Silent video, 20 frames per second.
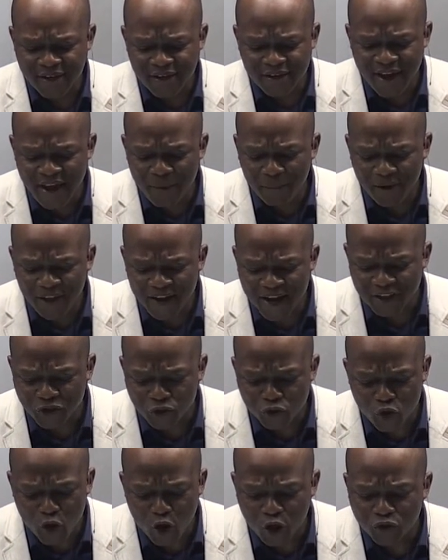enabling us
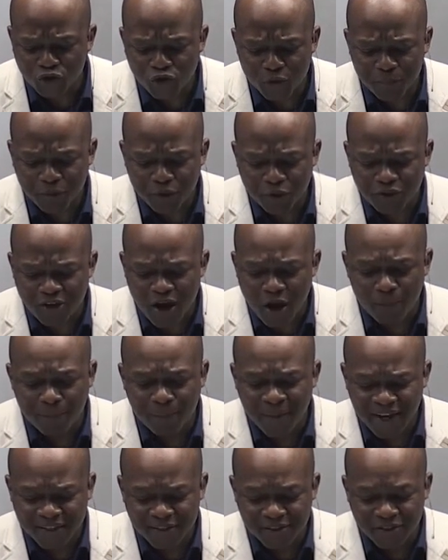to contribute
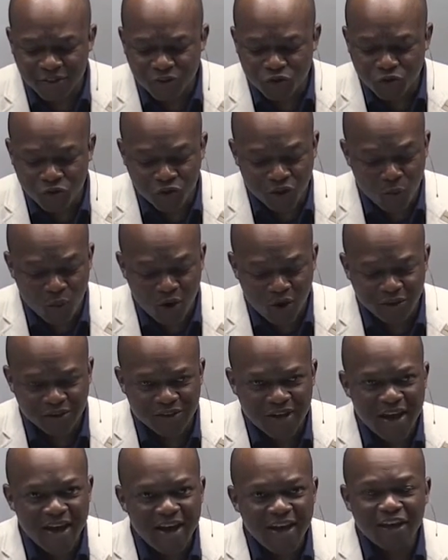our best to the
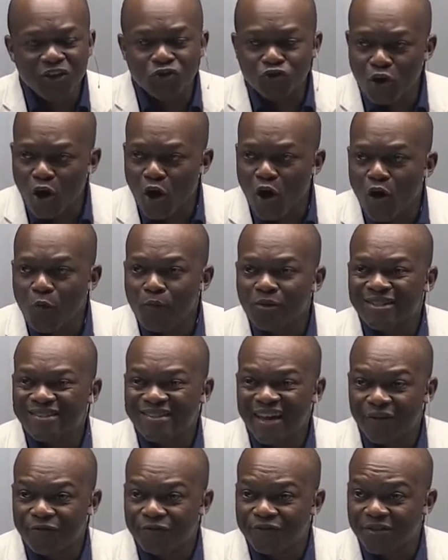world. Is your home a
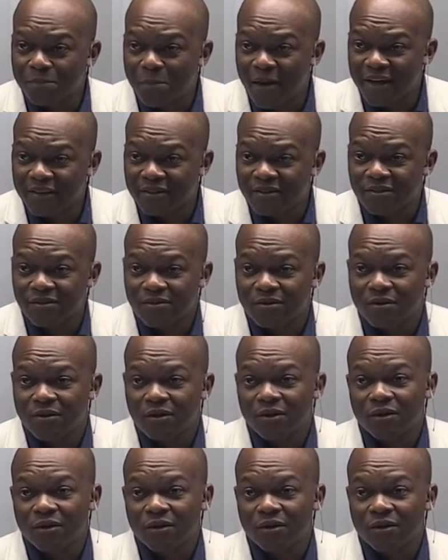safe space?